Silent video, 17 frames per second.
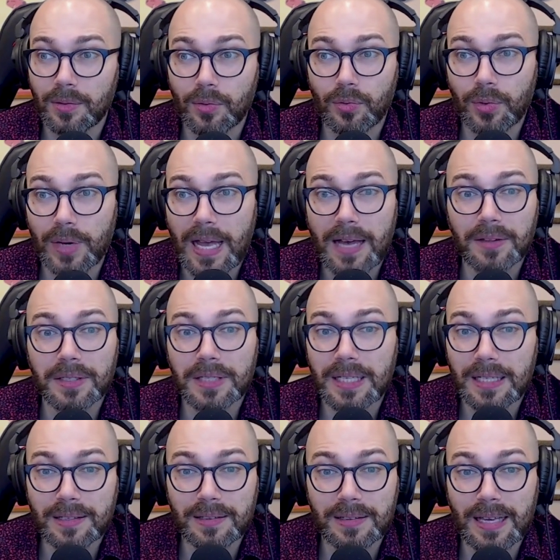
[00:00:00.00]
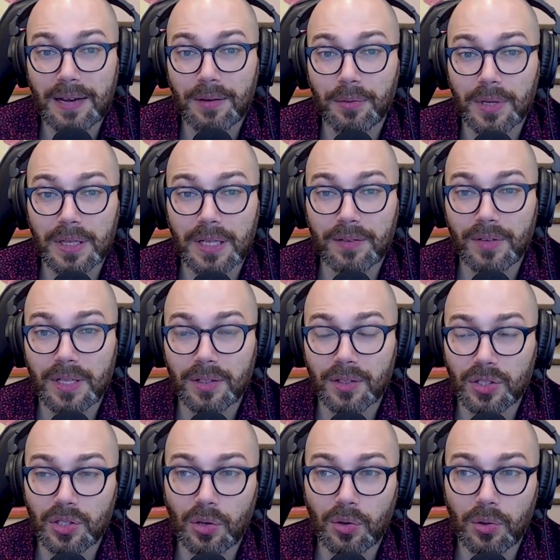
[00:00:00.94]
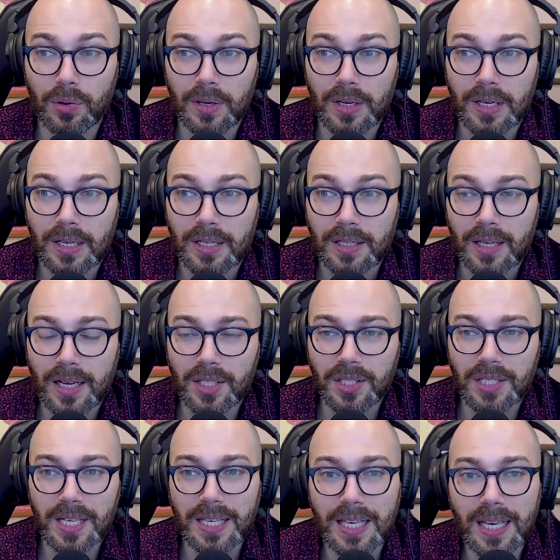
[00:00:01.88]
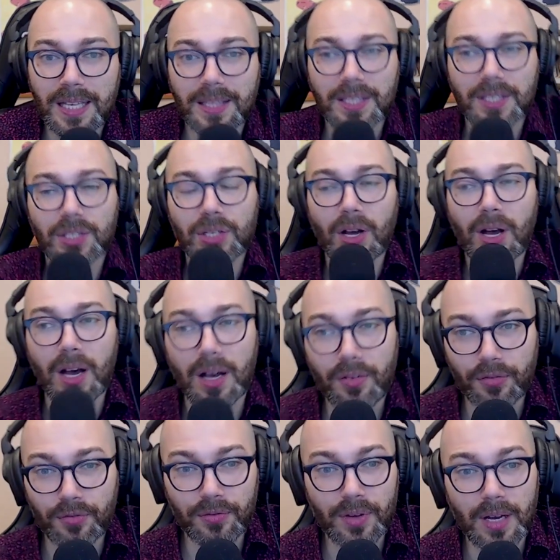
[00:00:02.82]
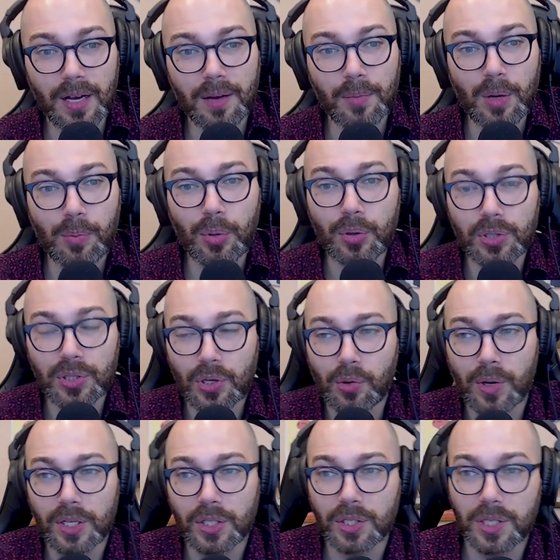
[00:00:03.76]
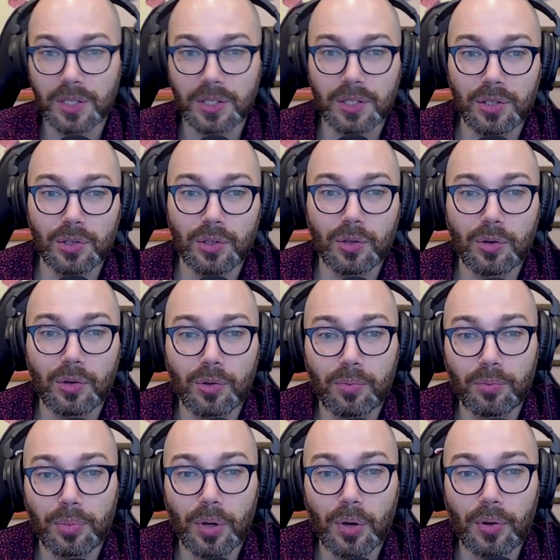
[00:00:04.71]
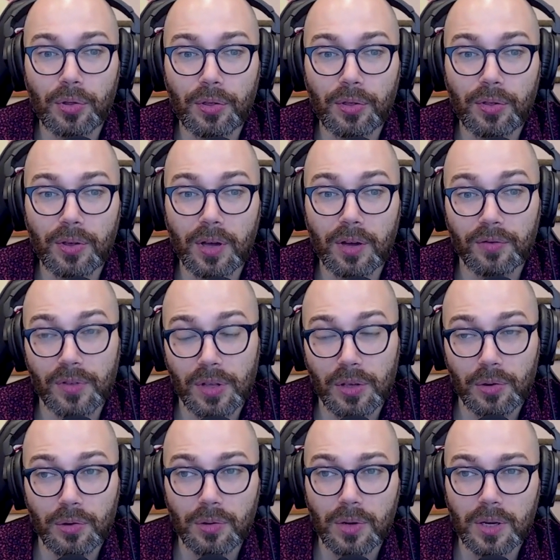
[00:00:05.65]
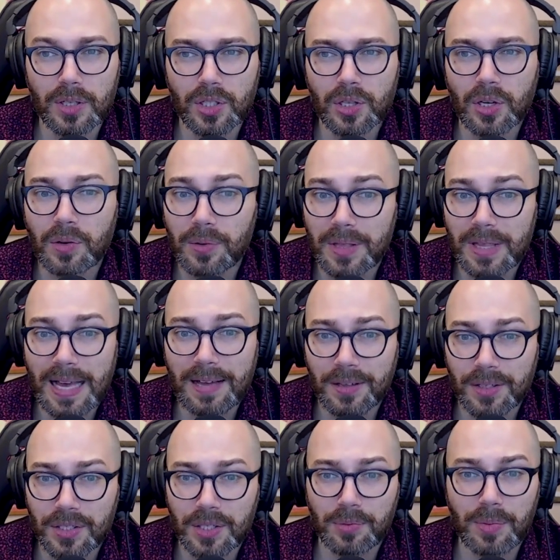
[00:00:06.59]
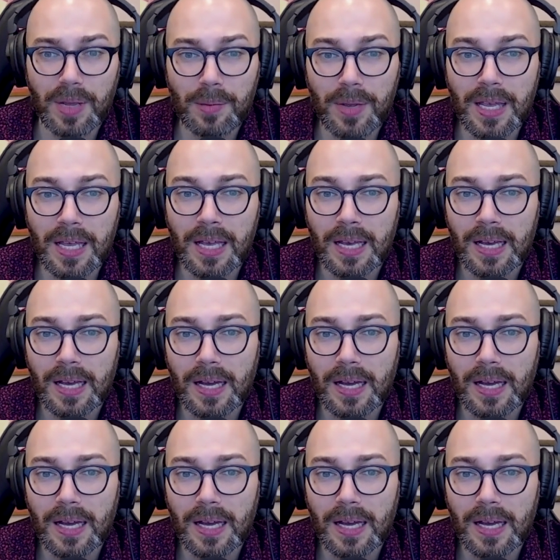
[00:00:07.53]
reality that we live in. So I guess to kick this off, I'm going to pose a question to both of you, starting with Alyson maybe.